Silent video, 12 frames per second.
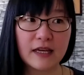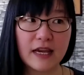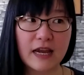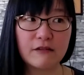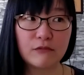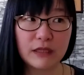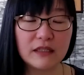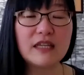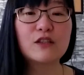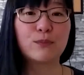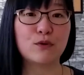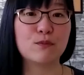we need
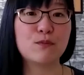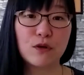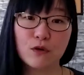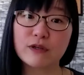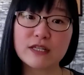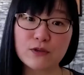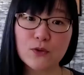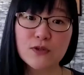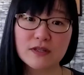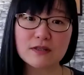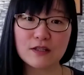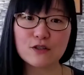to put more
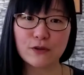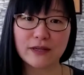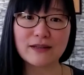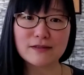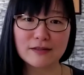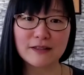resources into it.